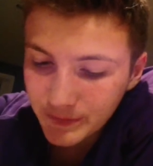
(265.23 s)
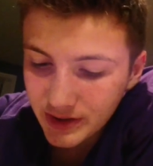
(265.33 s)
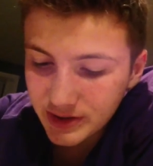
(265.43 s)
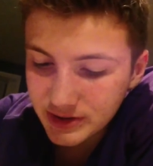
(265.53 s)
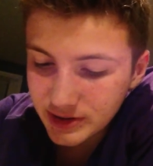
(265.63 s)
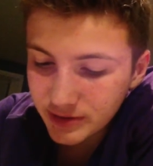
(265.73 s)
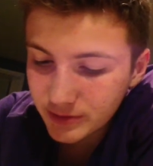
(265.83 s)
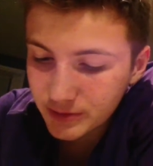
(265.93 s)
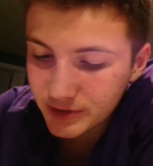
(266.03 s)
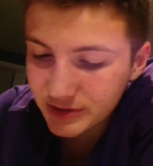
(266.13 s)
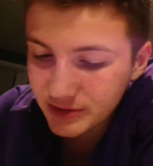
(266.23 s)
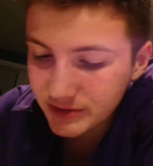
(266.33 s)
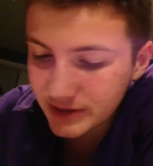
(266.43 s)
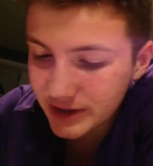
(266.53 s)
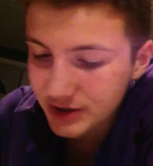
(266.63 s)
A single replacement
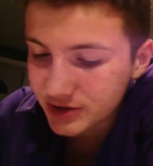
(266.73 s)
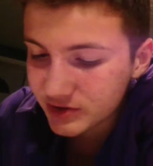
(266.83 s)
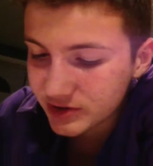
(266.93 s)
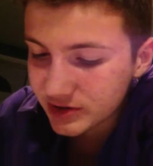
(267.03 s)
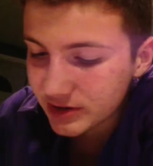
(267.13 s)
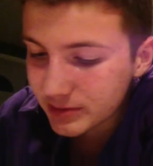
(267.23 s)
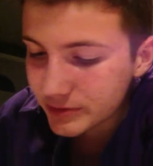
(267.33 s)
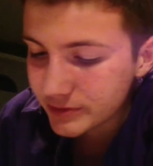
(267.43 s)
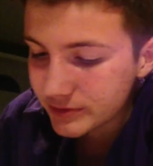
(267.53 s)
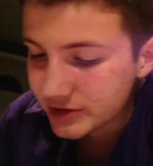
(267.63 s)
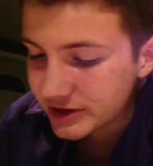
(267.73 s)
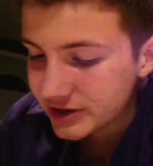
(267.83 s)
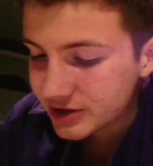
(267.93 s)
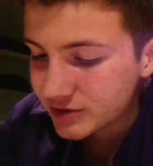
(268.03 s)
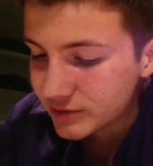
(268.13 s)
reaction is a chemical
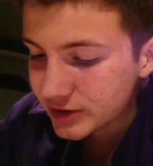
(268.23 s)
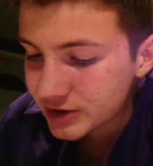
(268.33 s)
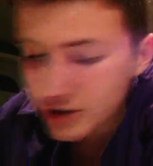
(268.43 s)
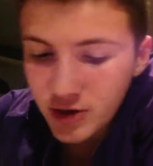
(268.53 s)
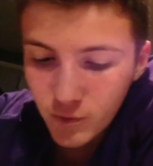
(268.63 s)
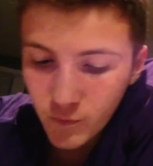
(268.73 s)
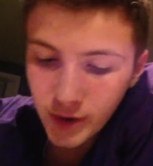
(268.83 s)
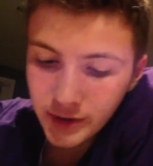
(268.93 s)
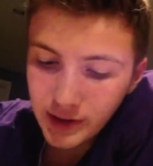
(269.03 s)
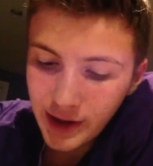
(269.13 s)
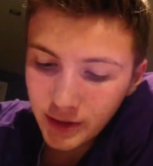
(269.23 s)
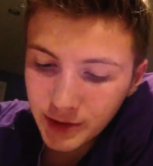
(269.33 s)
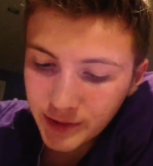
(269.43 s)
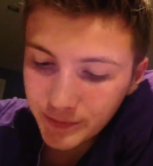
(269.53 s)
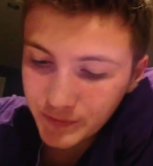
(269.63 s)
change in which one
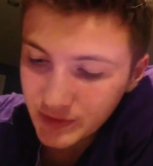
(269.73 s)
element